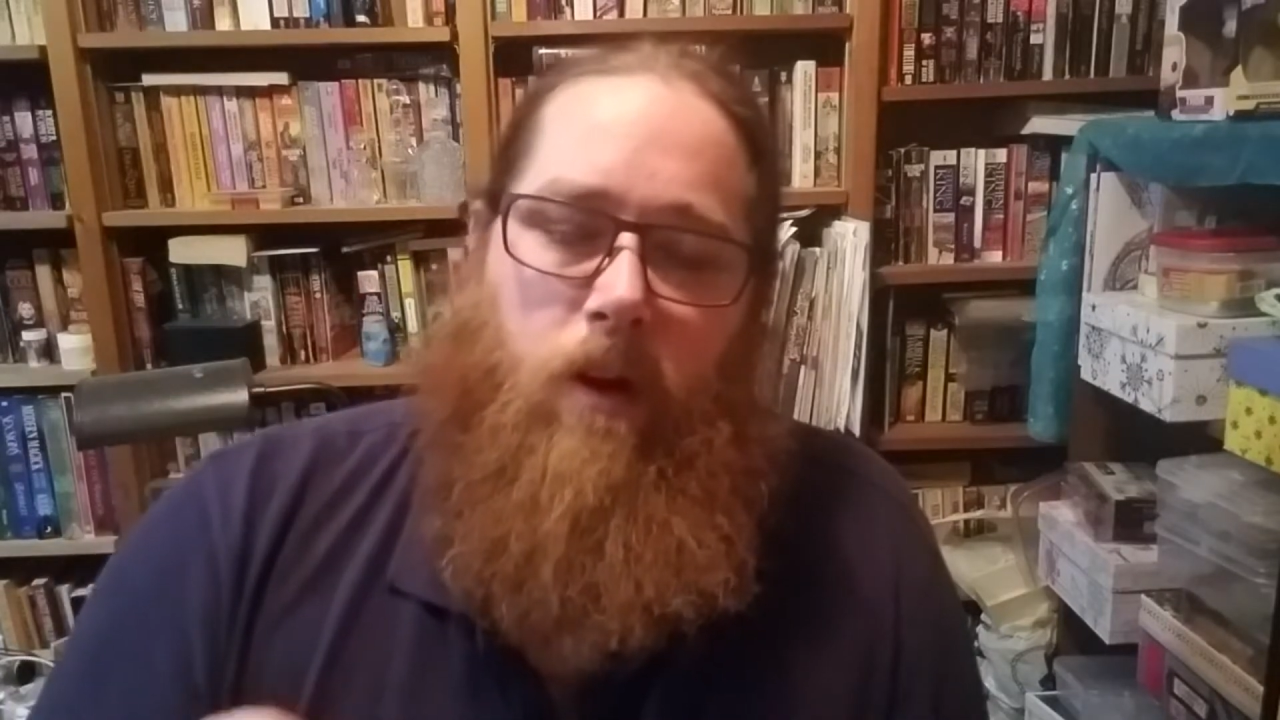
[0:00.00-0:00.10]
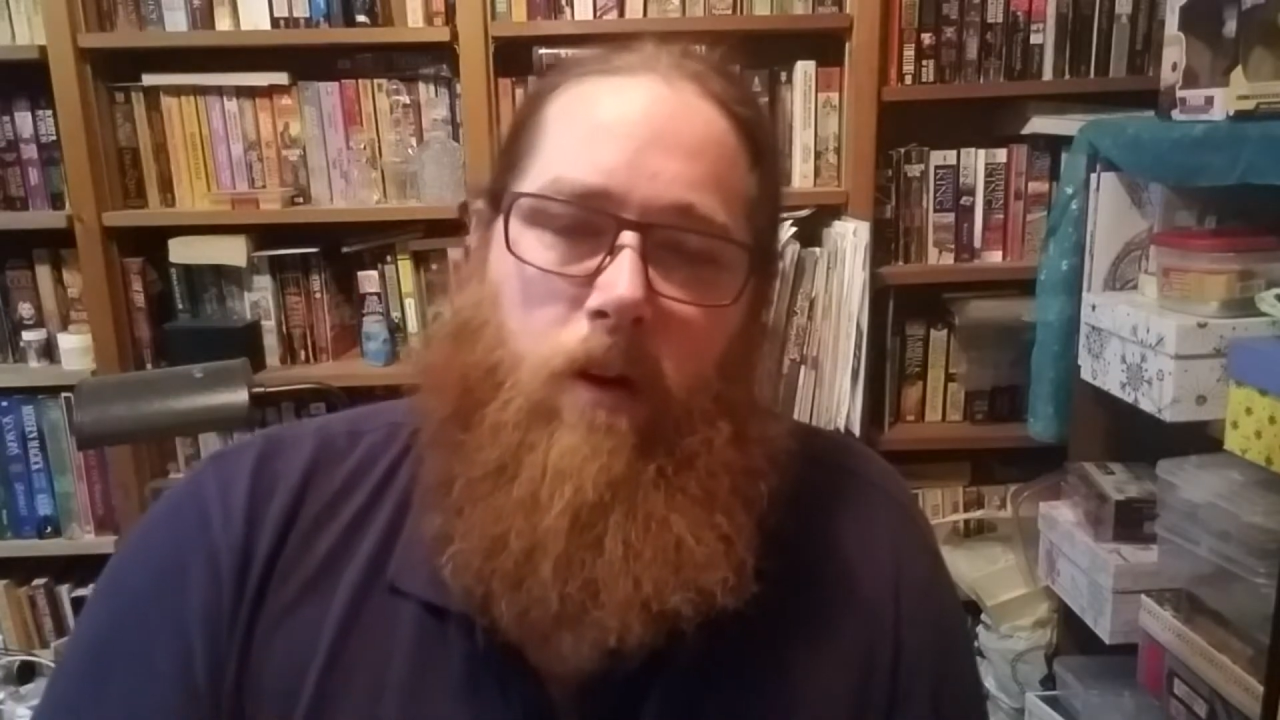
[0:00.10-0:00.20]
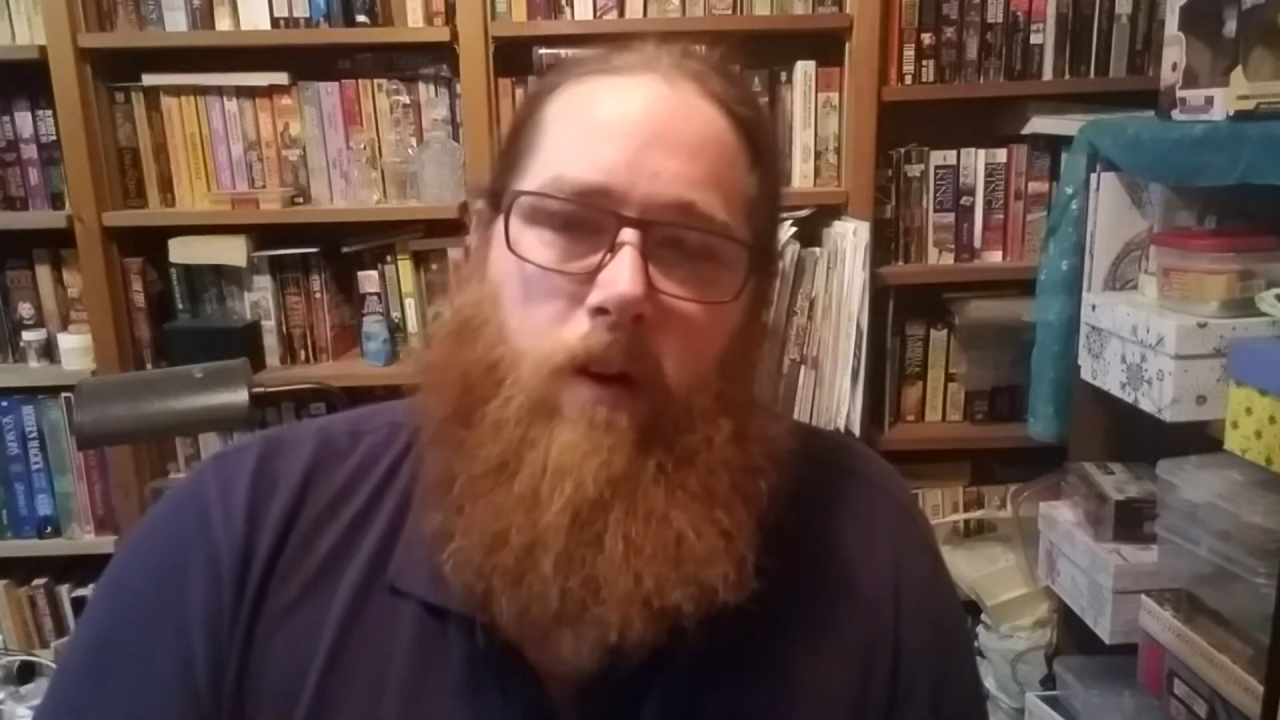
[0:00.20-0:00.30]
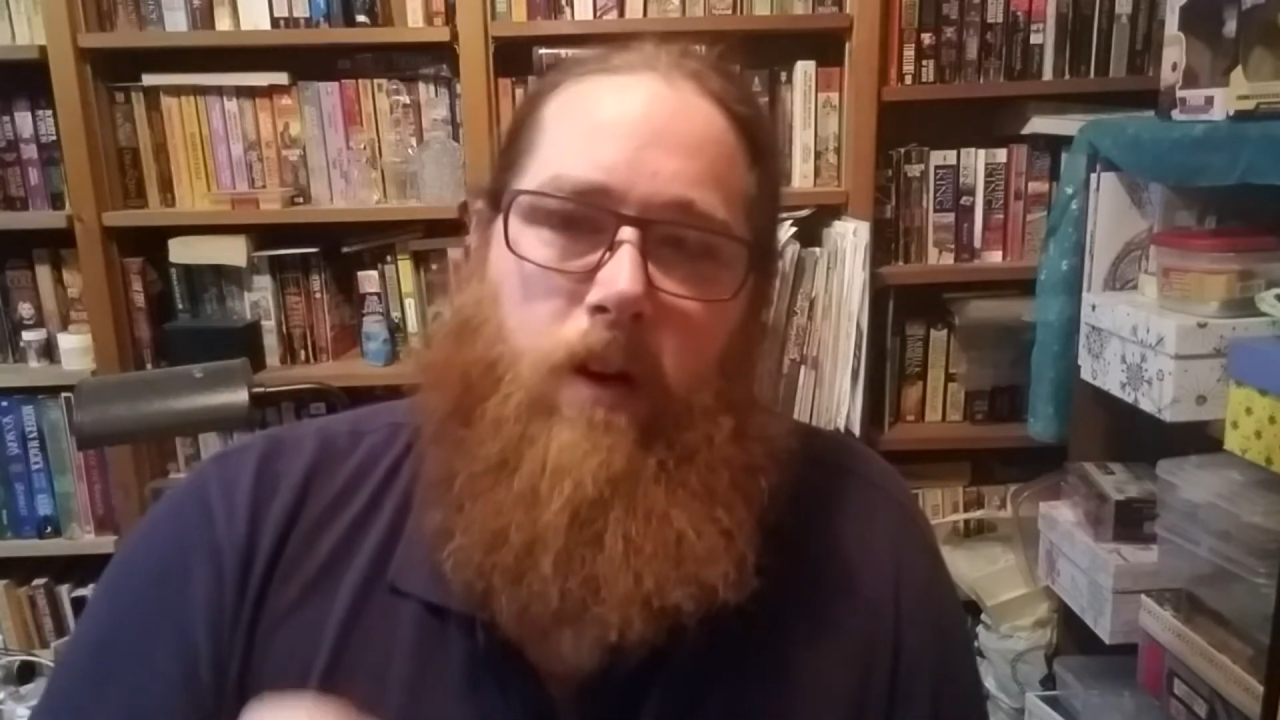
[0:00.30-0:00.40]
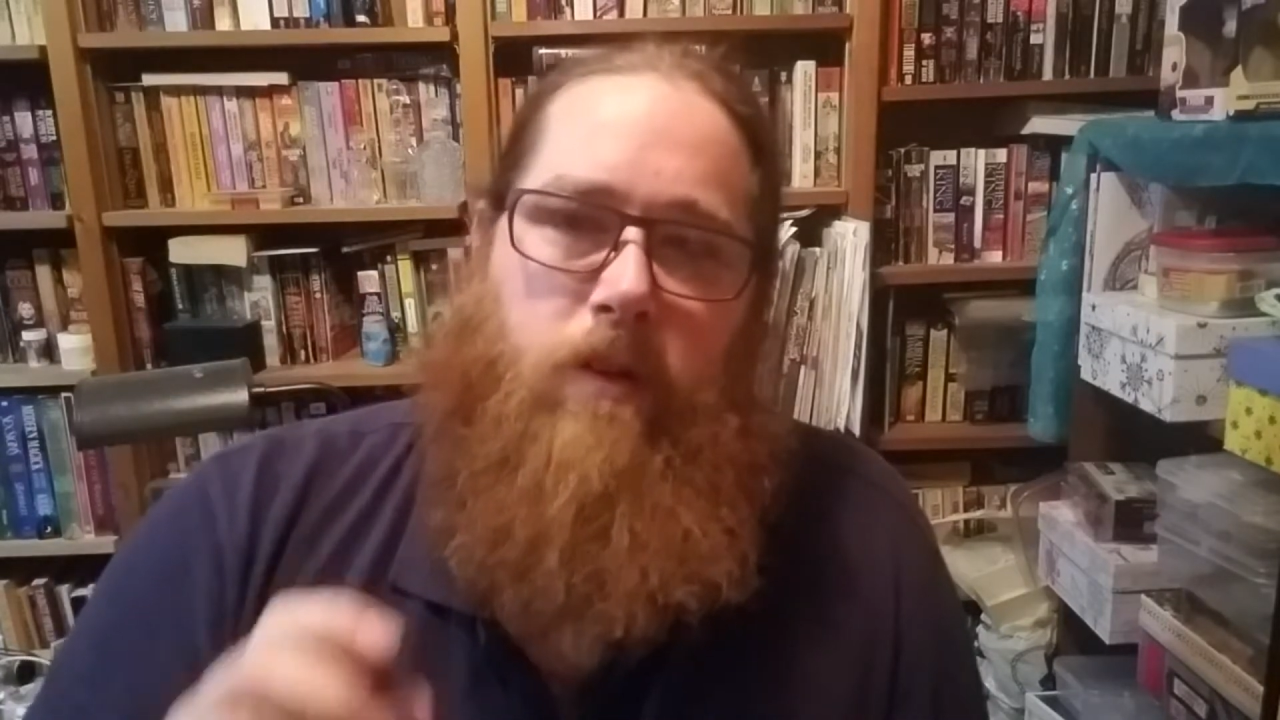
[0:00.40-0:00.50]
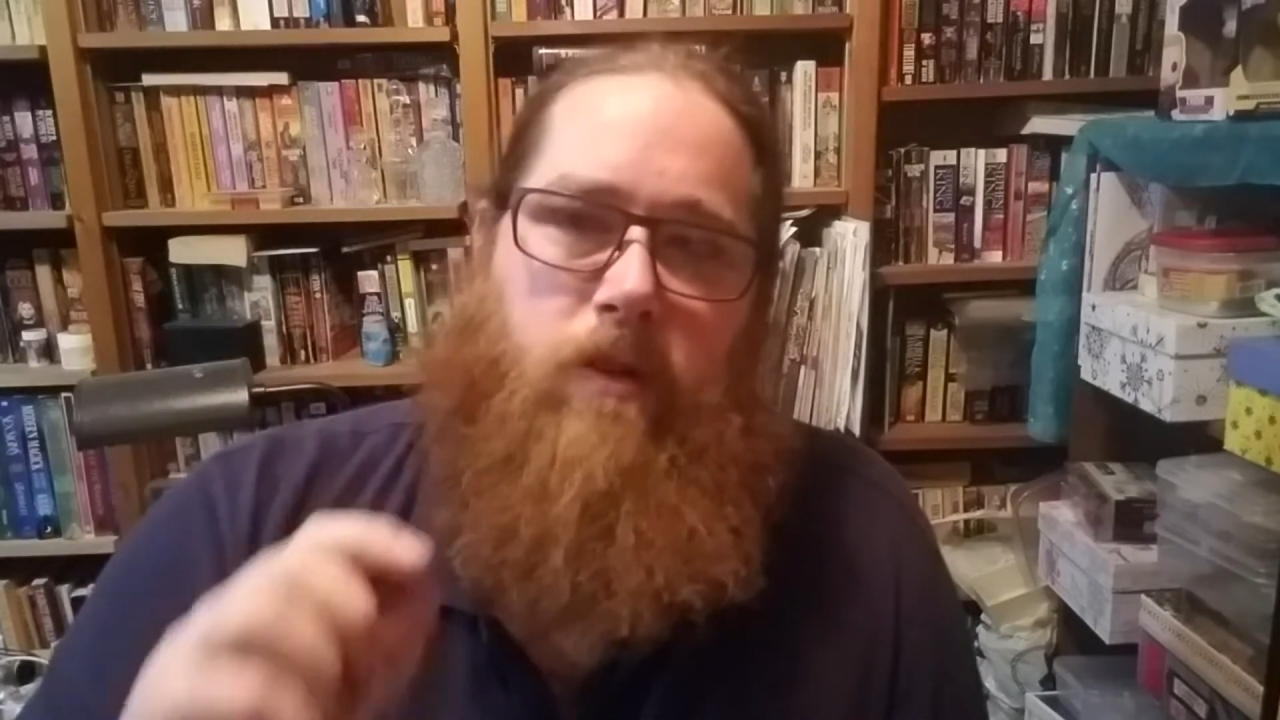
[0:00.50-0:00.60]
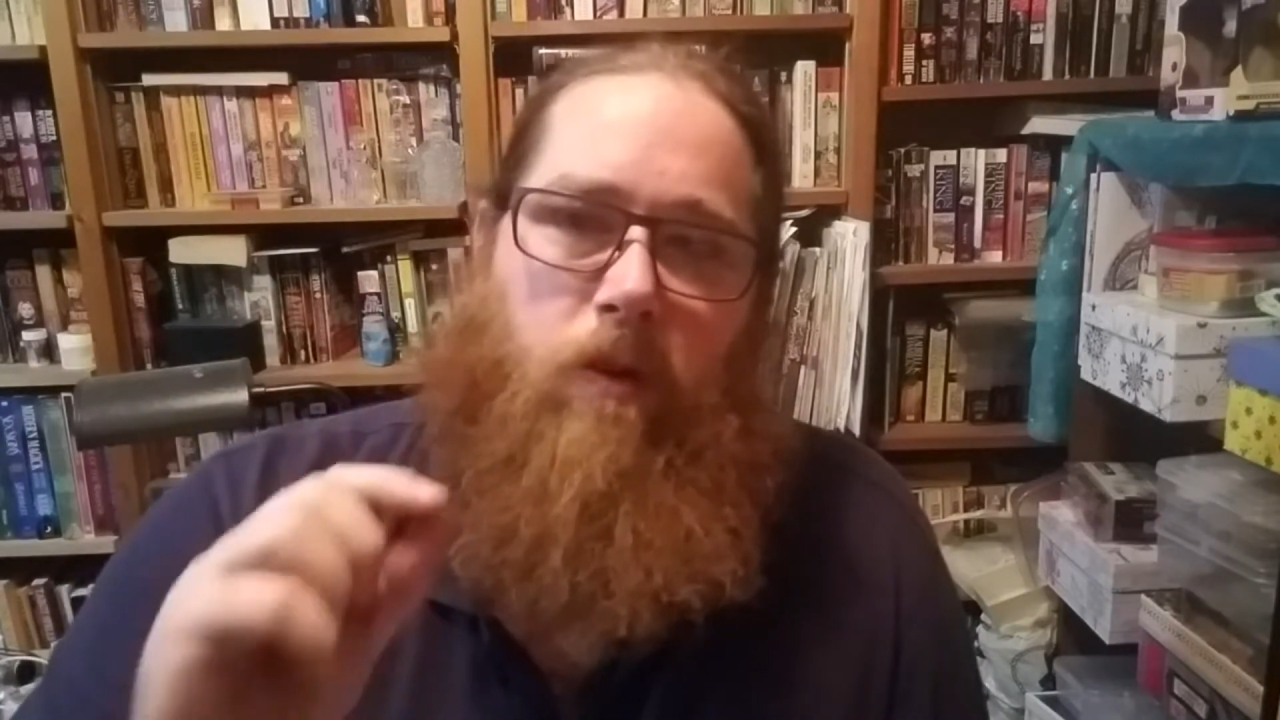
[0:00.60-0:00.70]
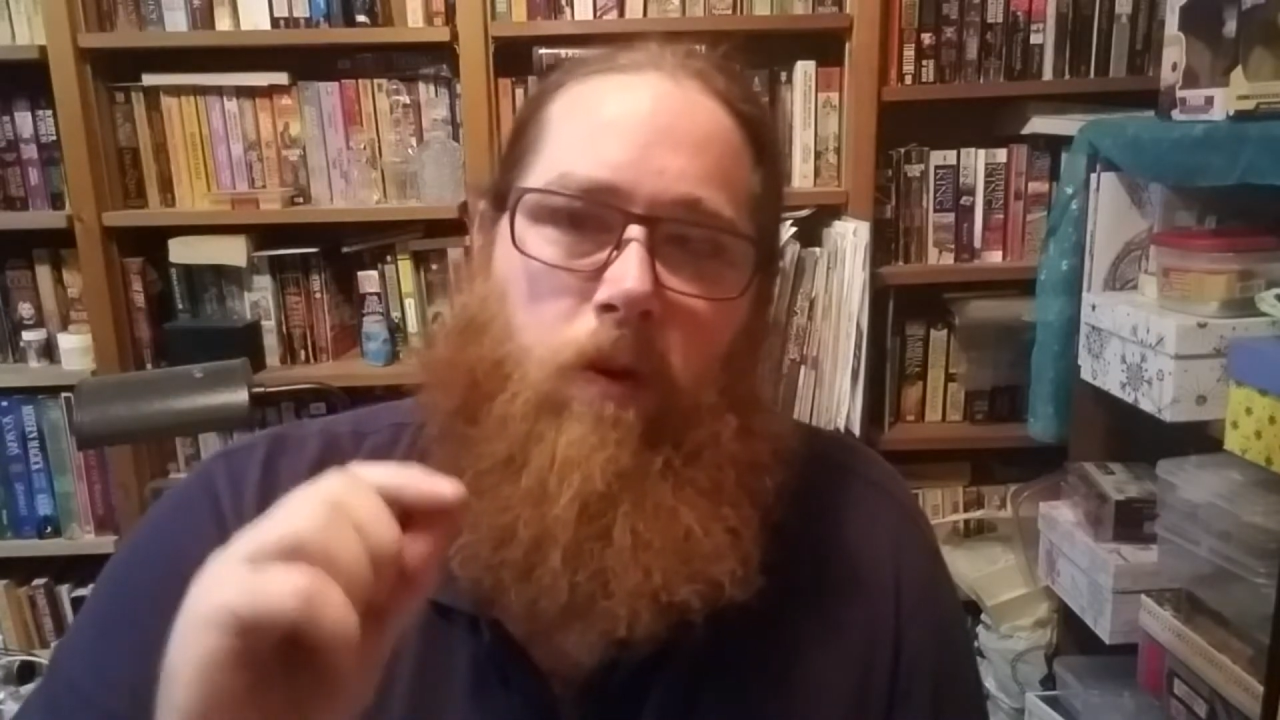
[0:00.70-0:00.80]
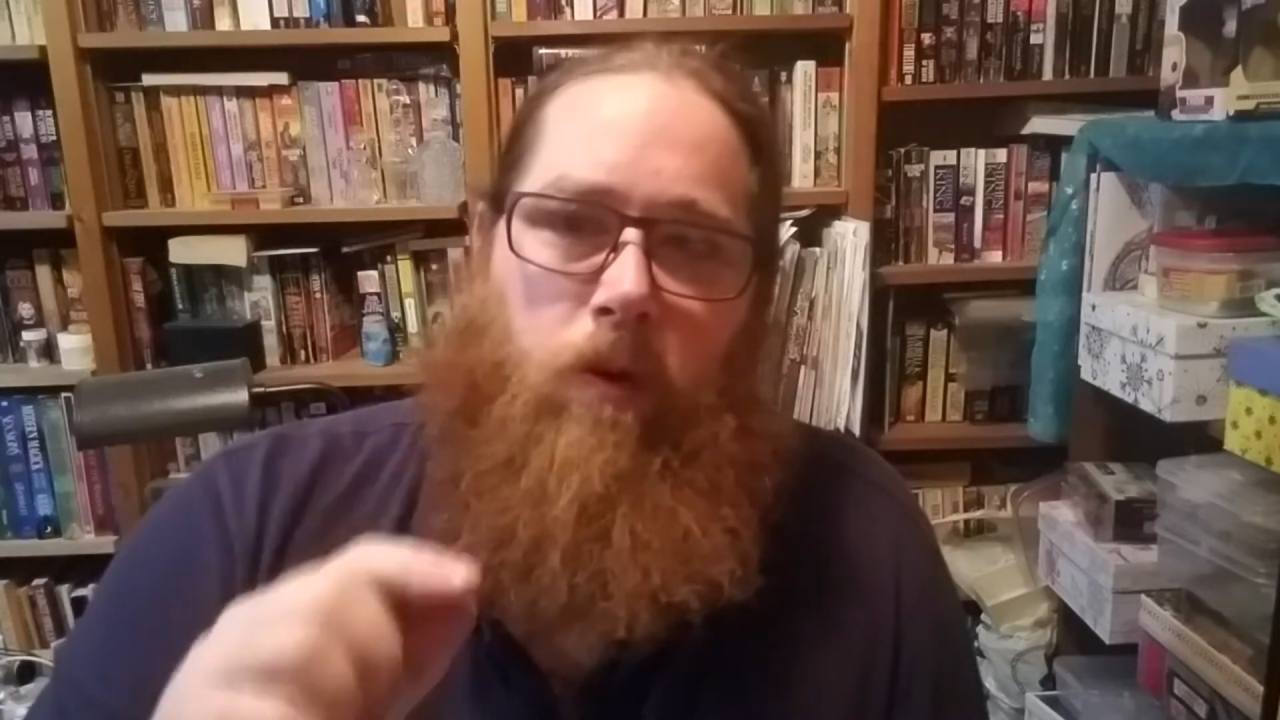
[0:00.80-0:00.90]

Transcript: All right, so